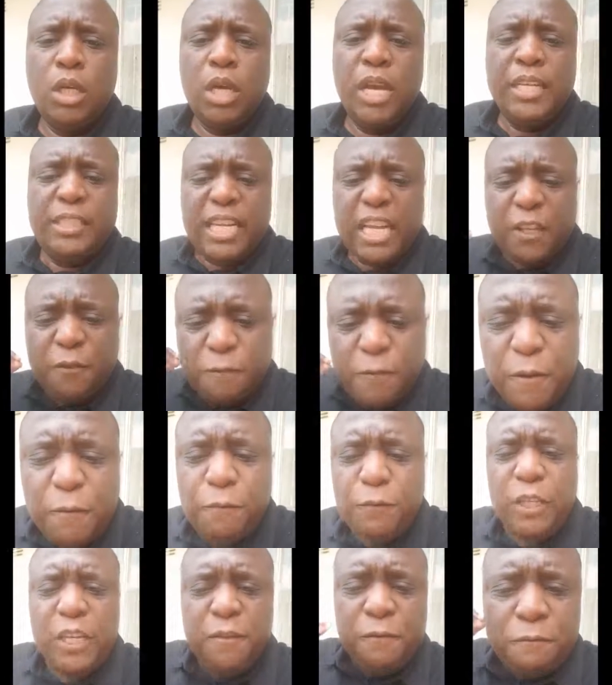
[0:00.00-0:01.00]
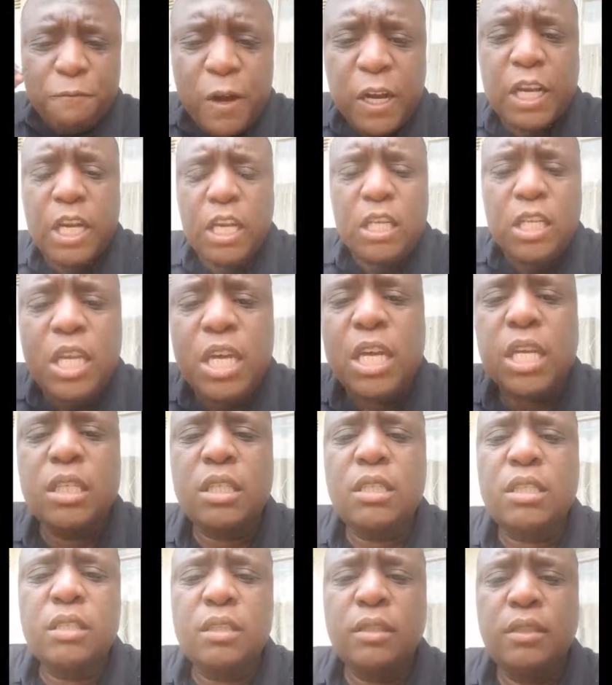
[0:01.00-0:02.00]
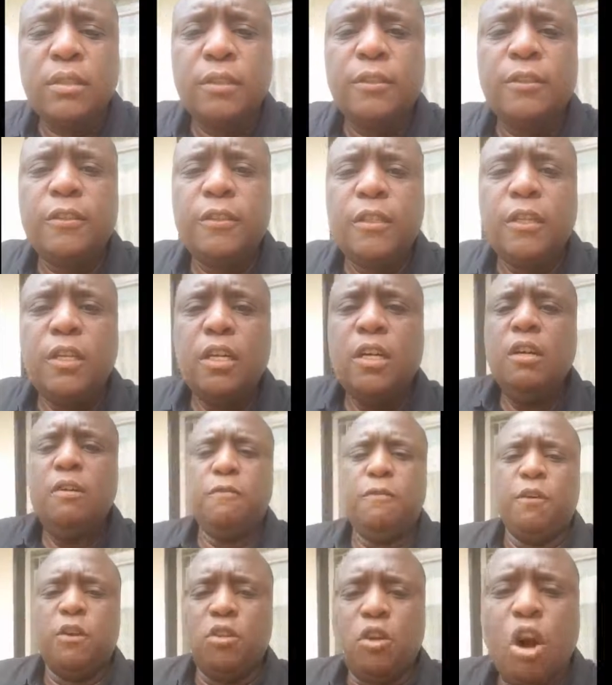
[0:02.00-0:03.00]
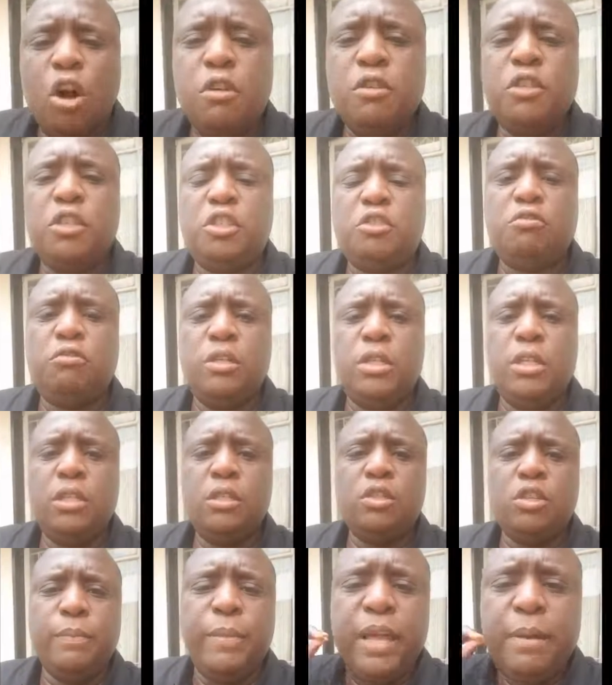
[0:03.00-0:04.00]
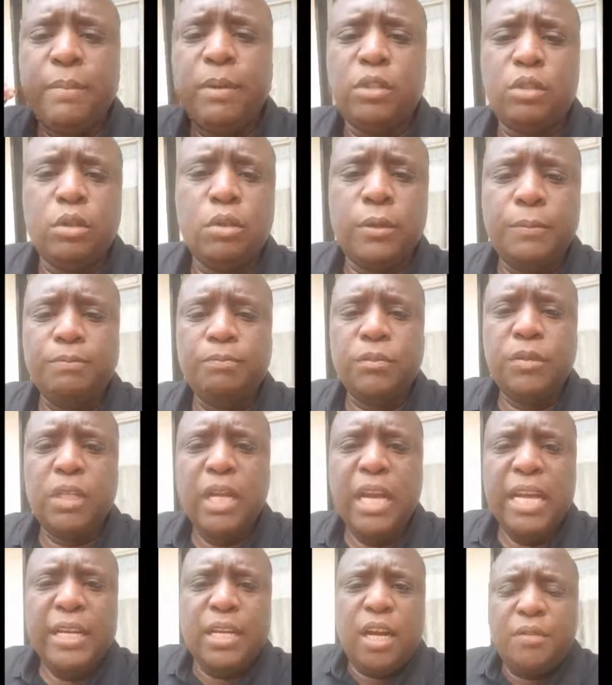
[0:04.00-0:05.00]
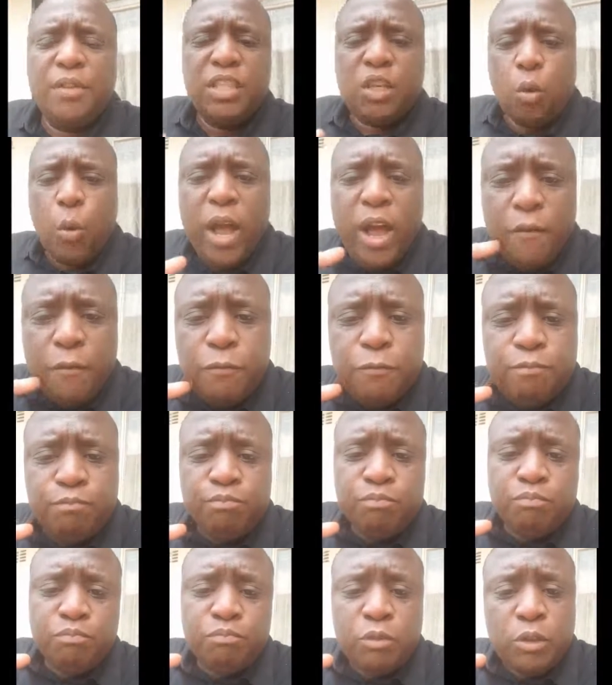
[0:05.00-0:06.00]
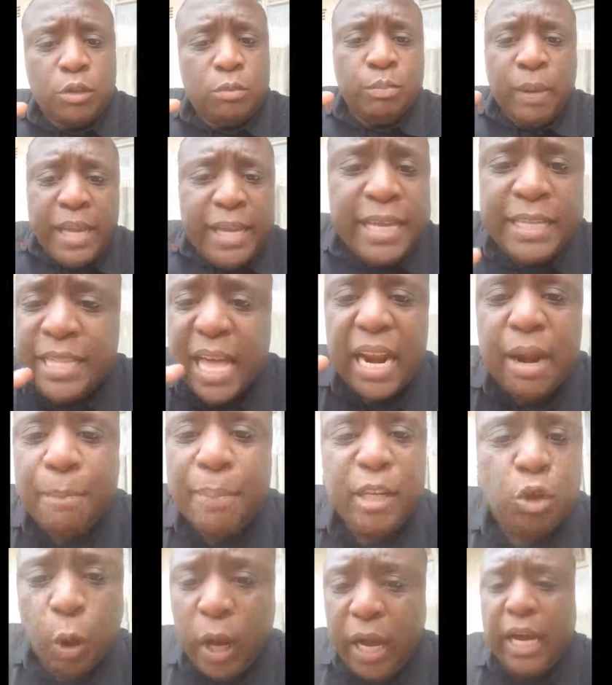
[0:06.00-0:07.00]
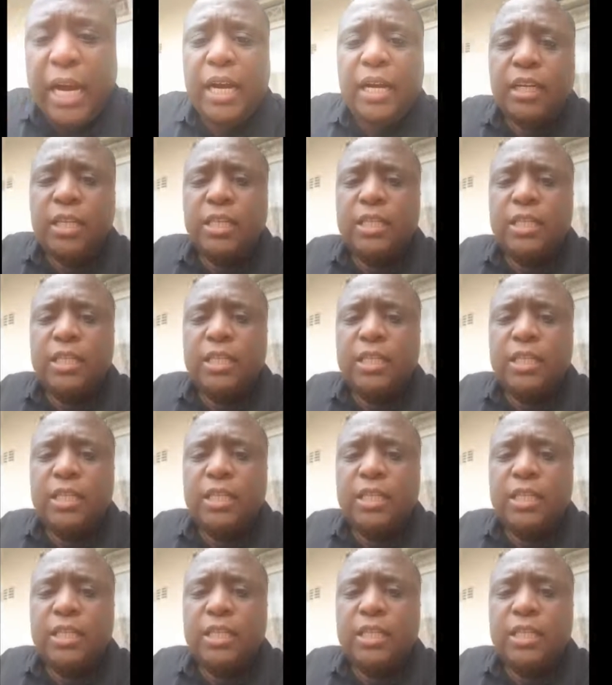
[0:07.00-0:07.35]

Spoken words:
It takes 15 fucking years for an orange tree to make mazo. Now there's a way of making that a bit quicker.